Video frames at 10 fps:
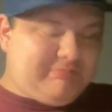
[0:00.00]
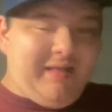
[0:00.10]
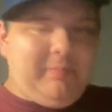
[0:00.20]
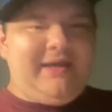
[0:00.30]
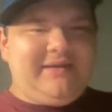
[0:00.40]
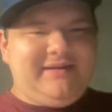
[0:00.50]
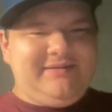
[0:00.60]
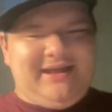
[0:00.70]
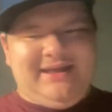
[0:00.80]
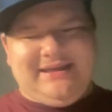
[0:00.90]
I like
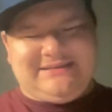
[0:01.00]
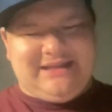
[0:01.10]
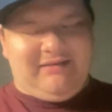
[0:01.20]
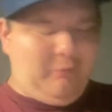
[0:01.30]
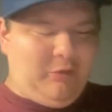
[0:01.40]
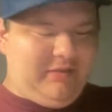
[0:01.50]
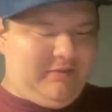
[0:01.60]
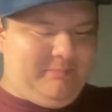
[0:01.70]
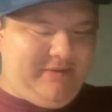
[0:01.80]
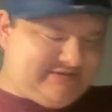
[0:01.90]
it. It's not like one of
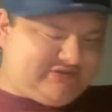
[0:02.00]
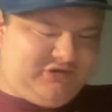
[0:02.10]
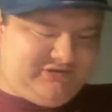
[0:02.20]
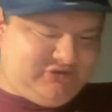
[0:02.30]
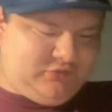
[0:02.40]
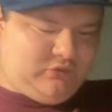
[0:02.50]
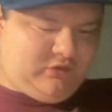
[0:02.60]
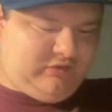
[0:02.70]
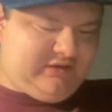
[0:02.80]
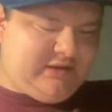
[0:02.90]
the best songs in the
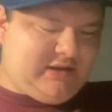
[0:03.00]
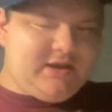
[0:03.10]
world.